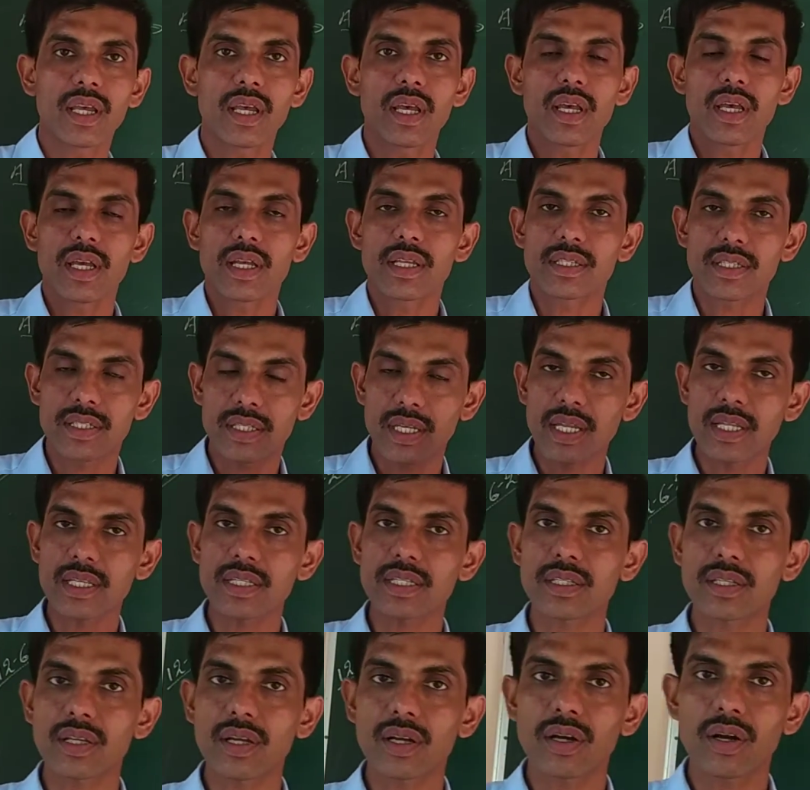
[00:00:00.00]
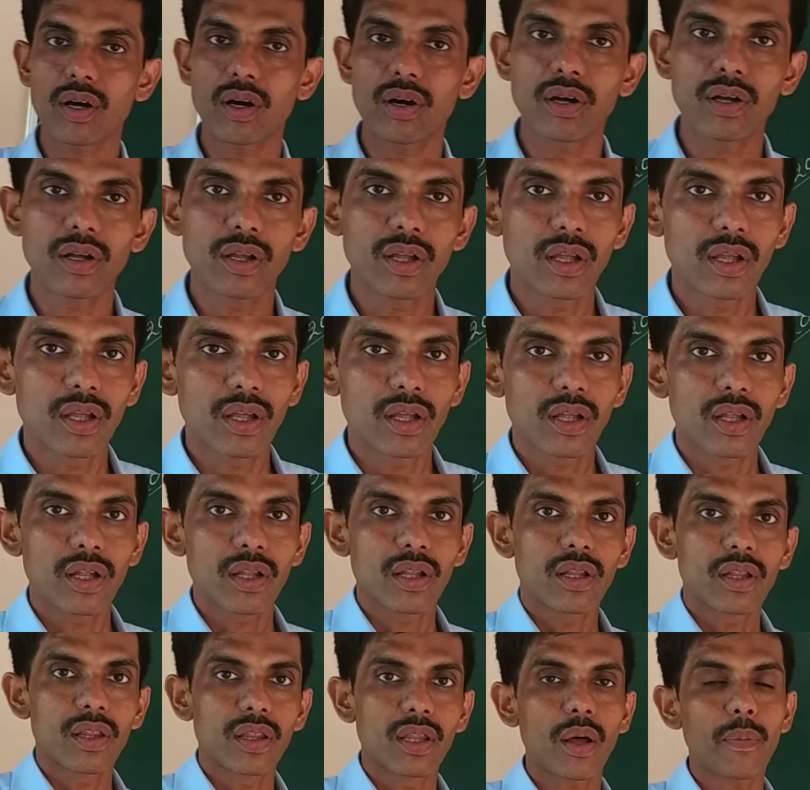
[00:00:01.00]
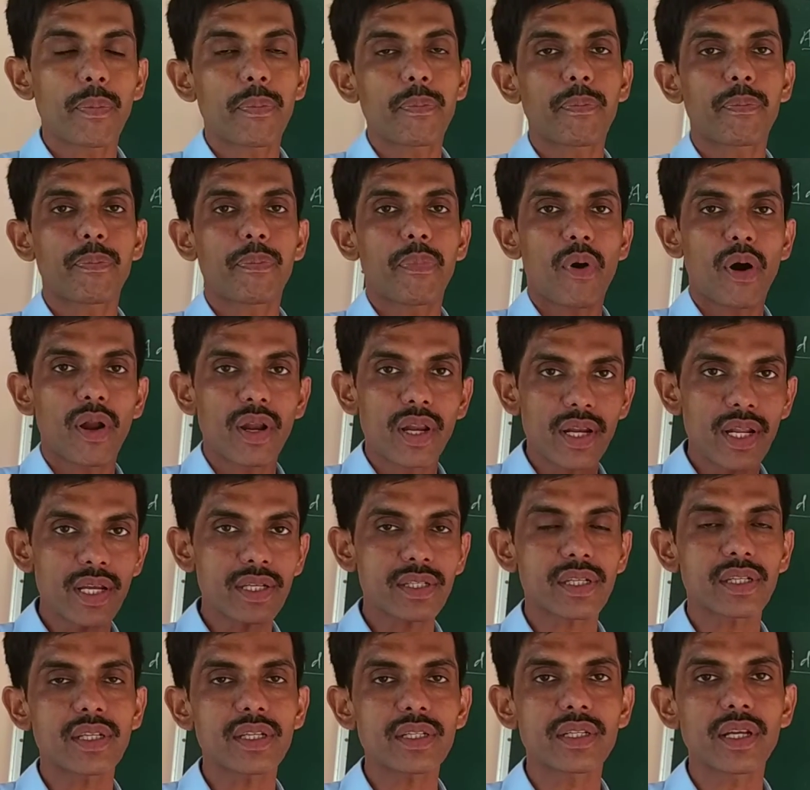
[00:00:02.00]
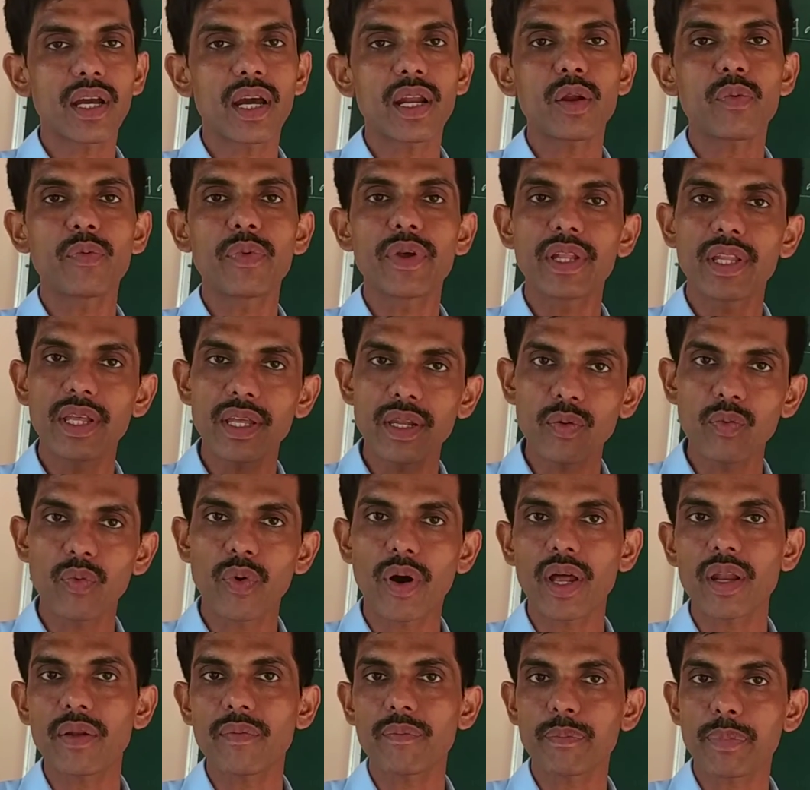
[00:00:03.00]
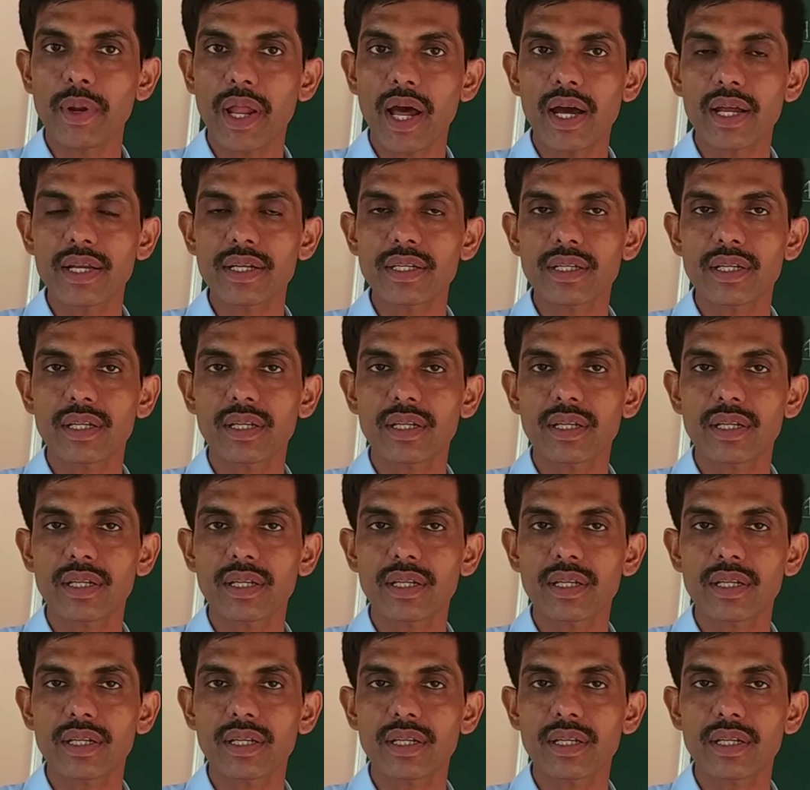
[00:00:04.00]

Since the pollination is done within one plant,